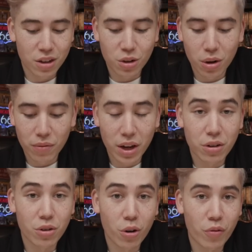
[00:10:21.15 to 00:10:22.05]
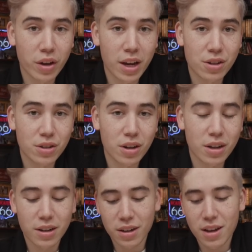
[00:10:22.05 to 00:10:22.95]
You don't even get your notifications on
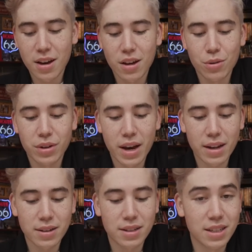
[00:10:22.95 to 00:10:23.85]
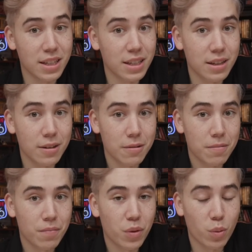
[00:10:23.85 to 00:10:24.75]
it. You can't see
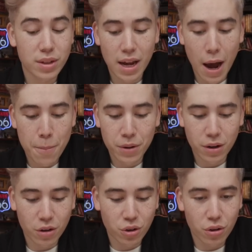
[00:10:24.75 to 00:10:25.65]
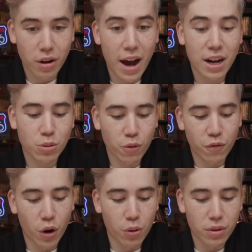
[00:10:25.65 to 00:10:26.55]
what's happening on your actual
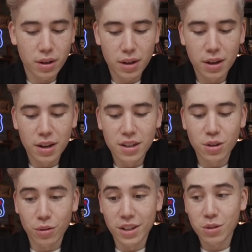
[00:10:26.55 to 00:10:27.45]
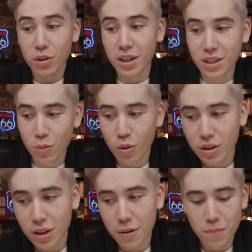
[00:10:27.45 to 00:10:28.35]
phone. So this one isn't
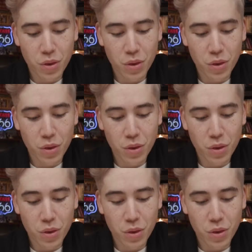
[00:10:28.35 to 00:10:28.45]
worth it.